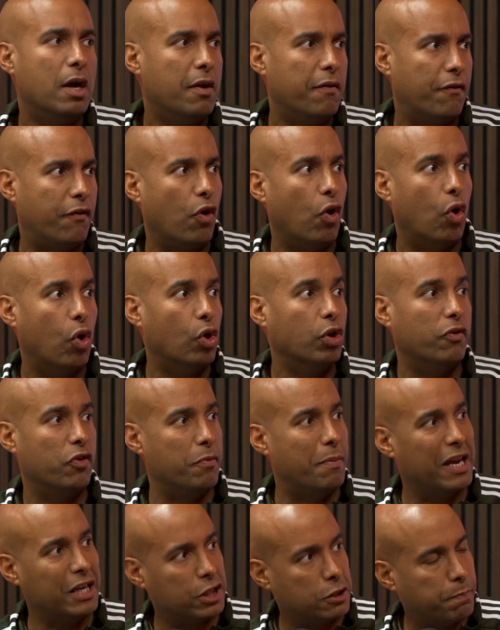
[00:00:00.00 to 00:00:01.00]
for all of
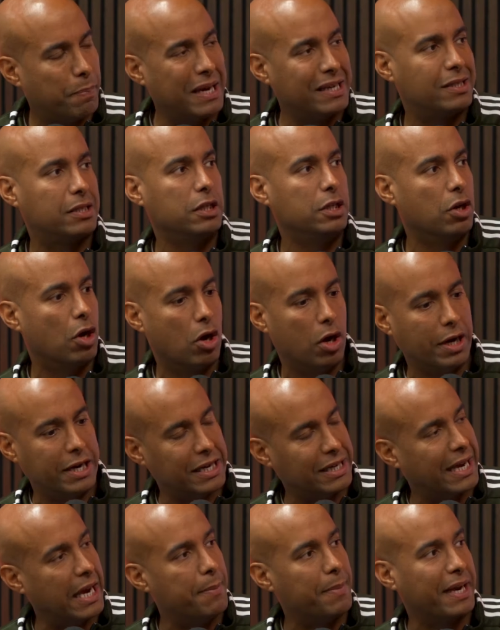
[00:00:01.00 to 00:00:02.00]
them, especially not in
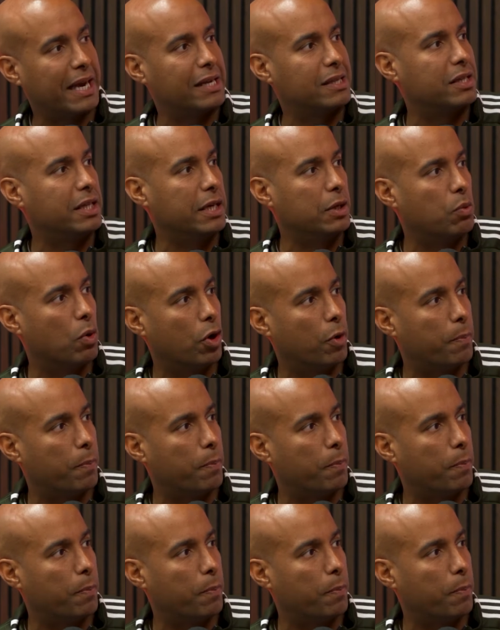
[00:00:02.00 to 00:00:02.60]
a game against League One